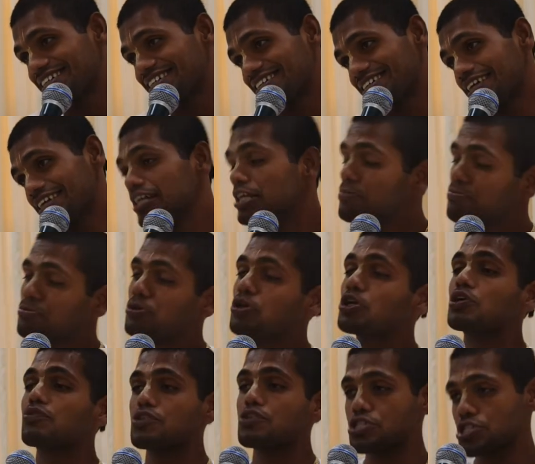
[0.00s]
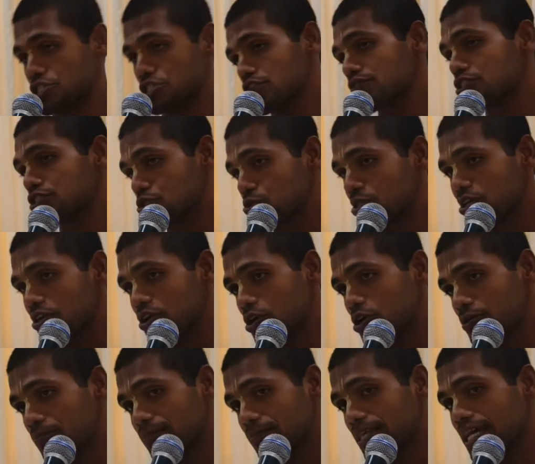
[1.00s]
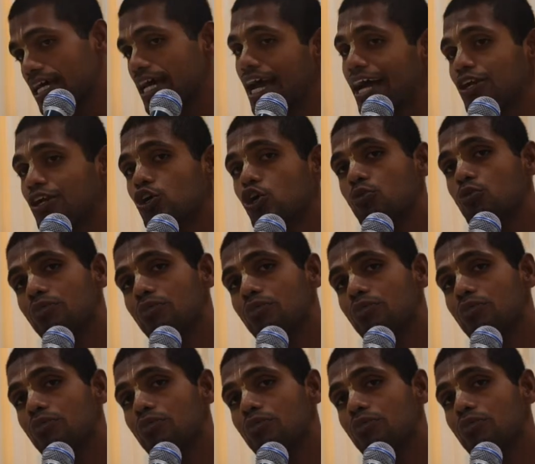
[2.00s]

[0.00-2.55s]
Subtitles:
Render pure devotional service to the Lord and go